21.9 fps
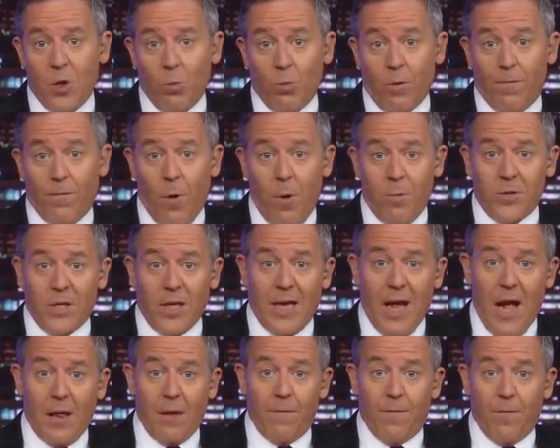new reforms in
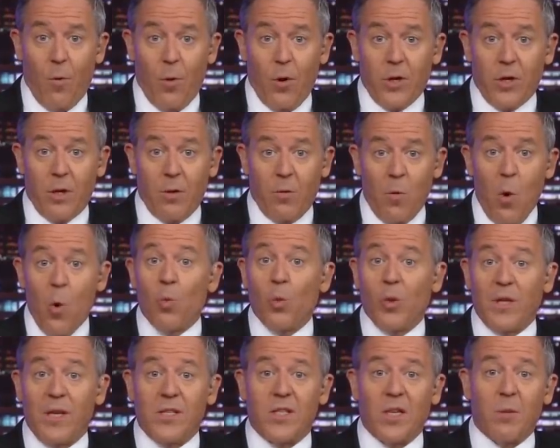California
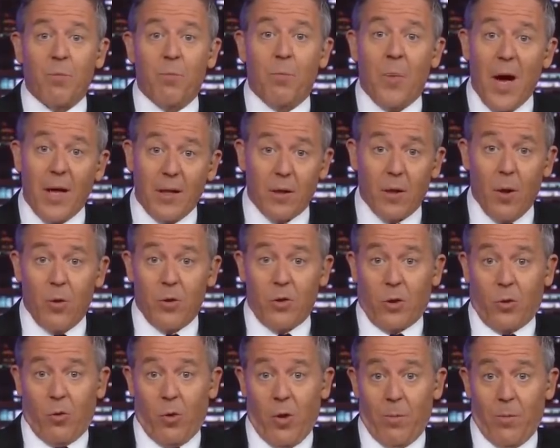releasing buttloads
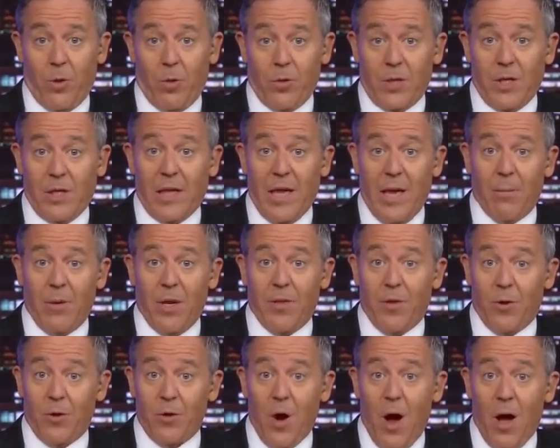of criminals claiming
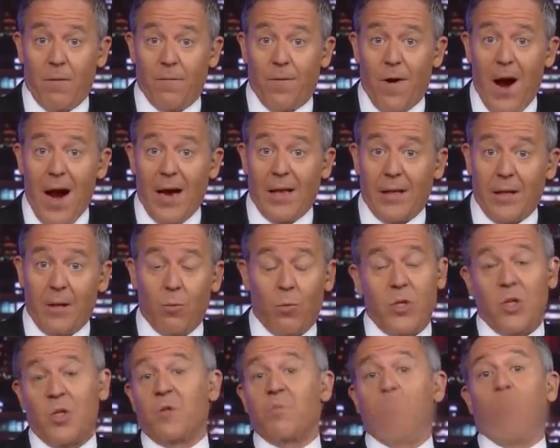they're nonviolent,
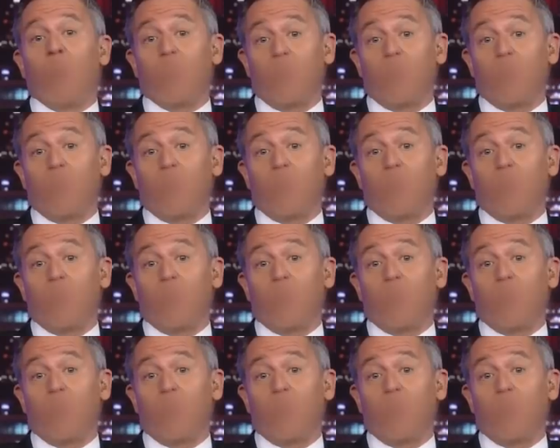which is